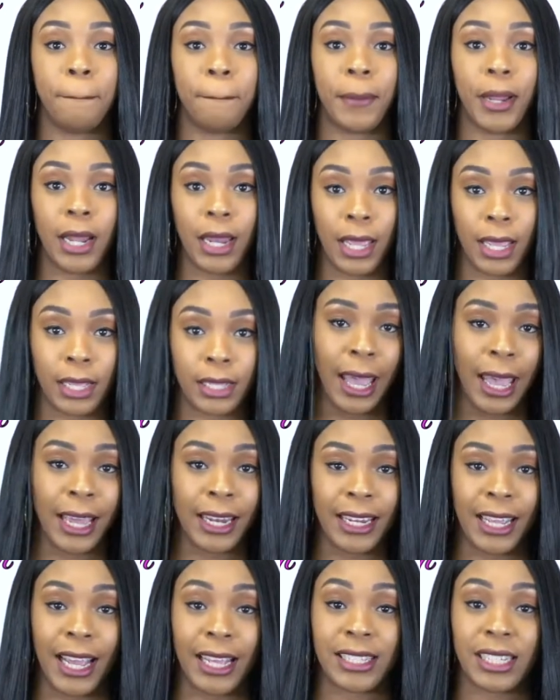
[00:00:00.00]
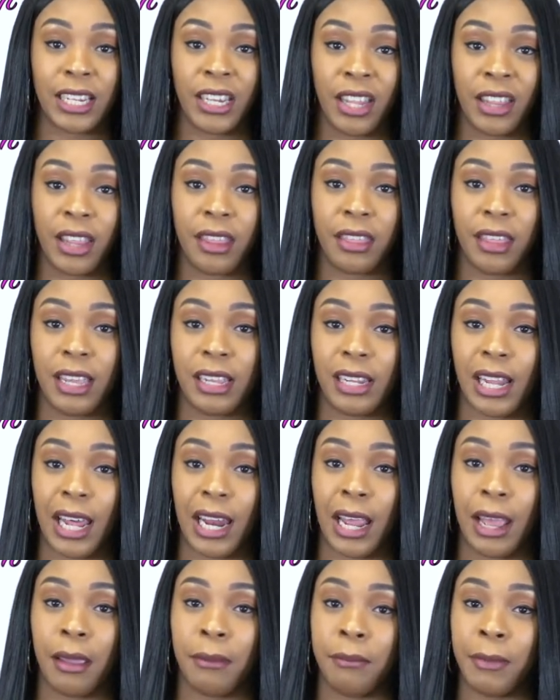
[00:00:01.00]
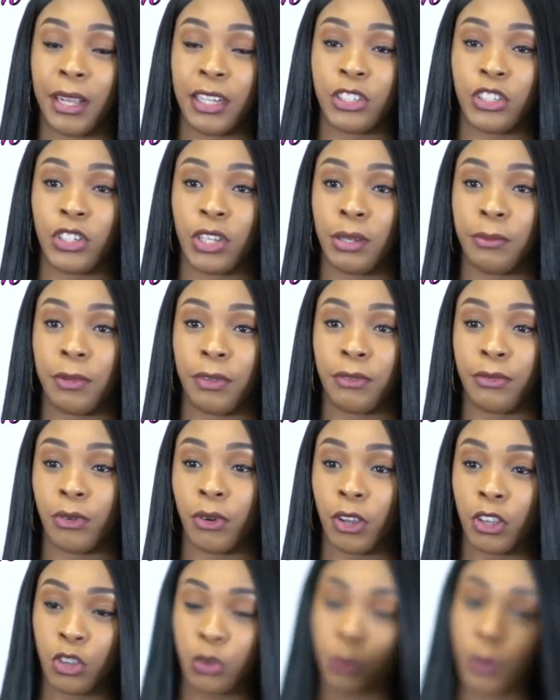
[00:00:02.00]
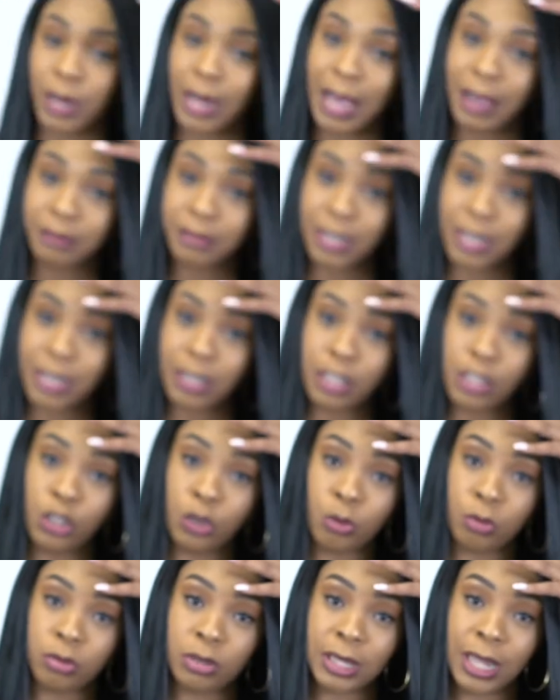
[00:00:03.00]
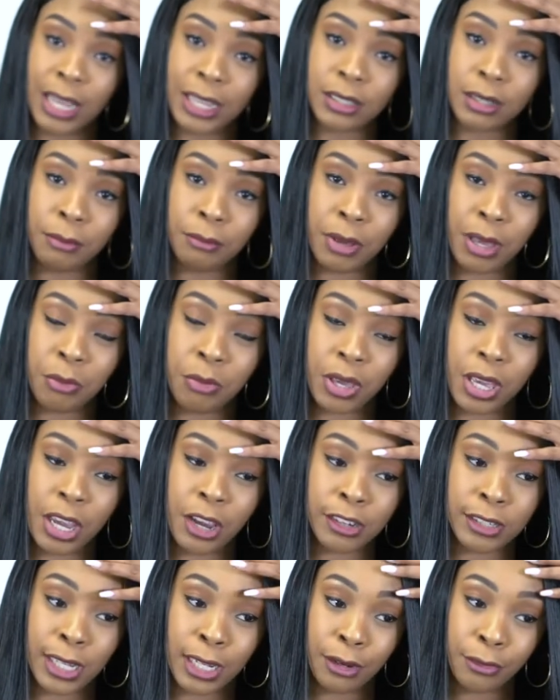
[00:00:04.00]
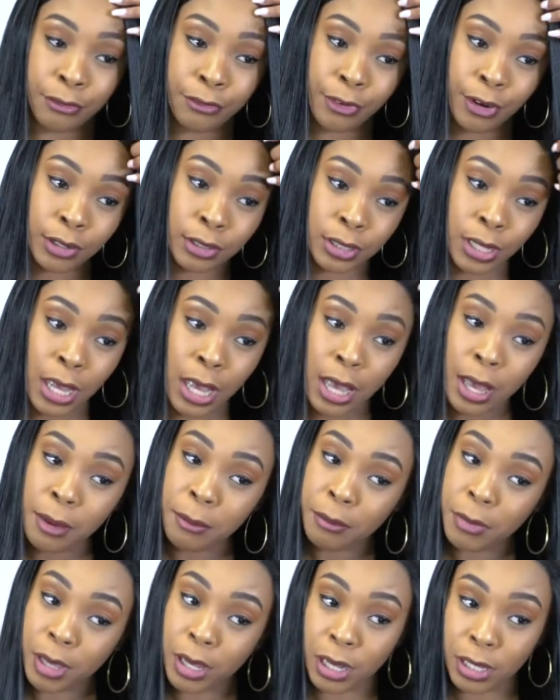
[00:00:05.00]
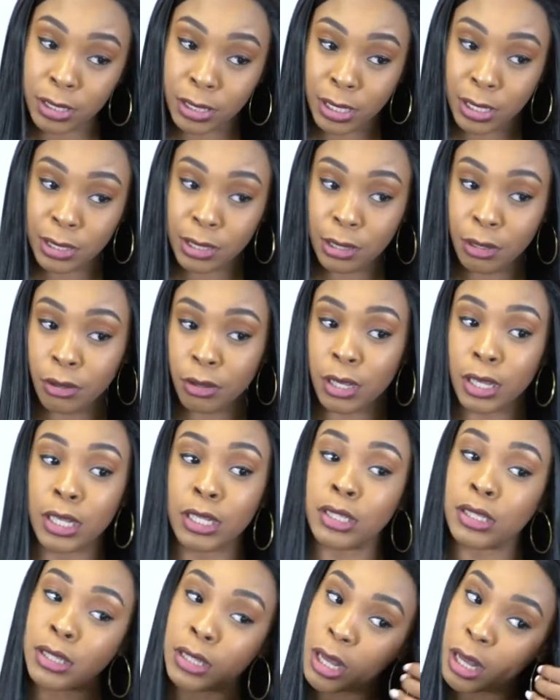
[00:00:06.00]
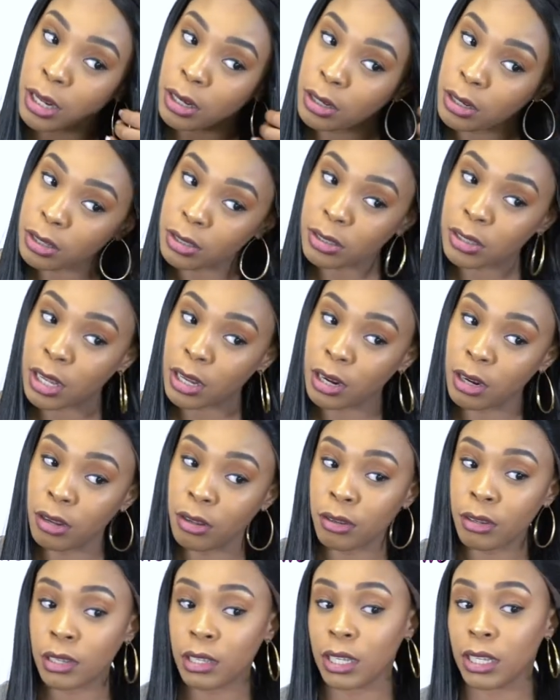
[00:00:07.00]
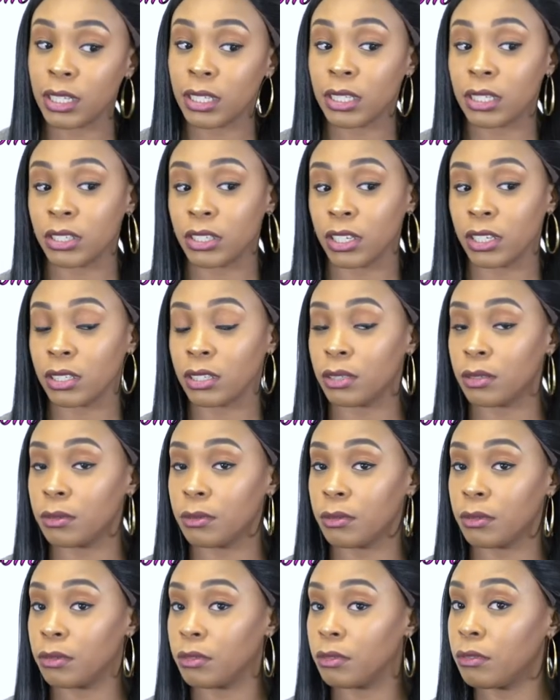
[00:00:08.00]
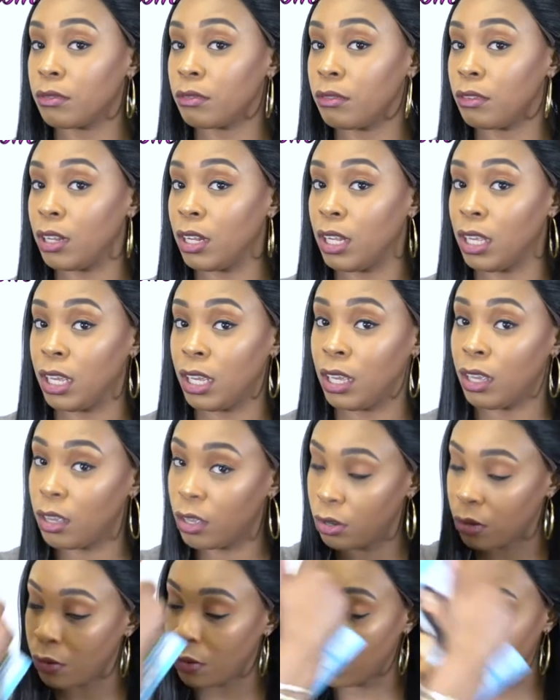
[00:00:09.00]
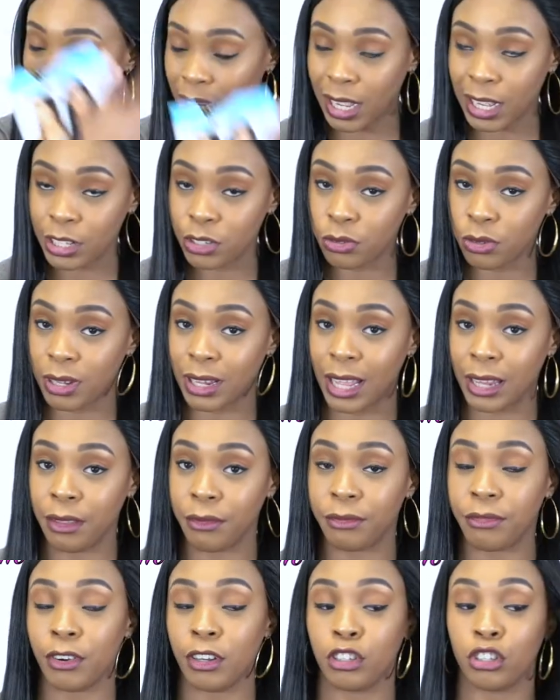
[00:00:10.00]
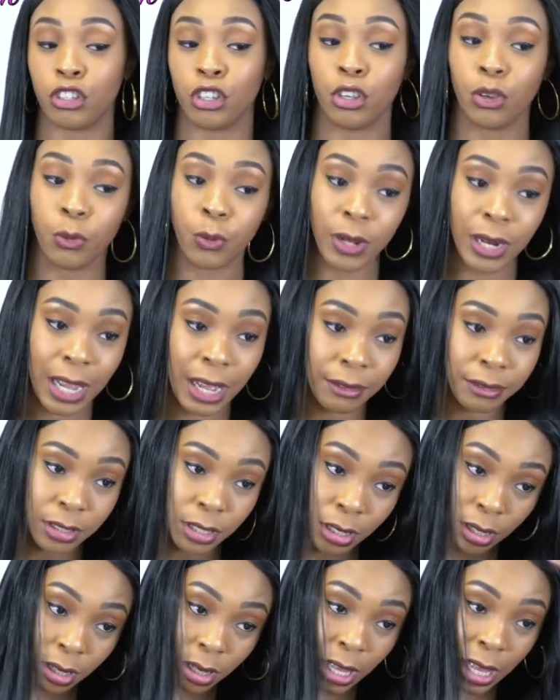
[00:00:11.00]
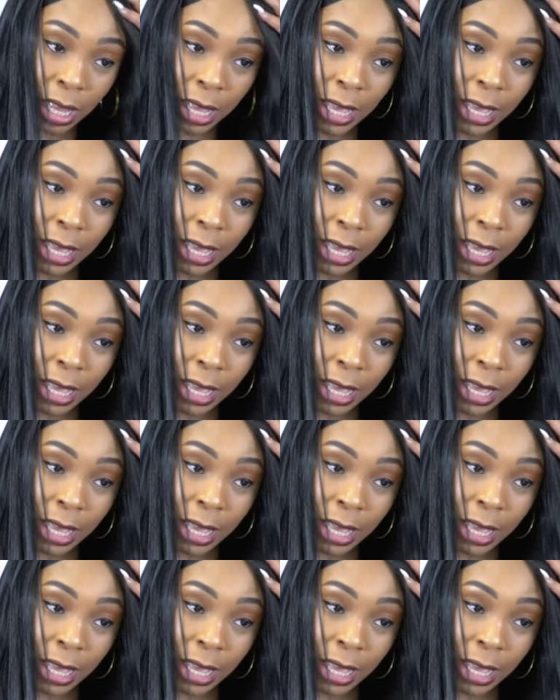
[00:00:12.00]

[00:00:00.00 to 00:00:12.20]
place and guys another thing that I mentioned before you would have to use like some baby hairs at the front because this look is not it's not a look it's just really you know unnatural at the front so you would have to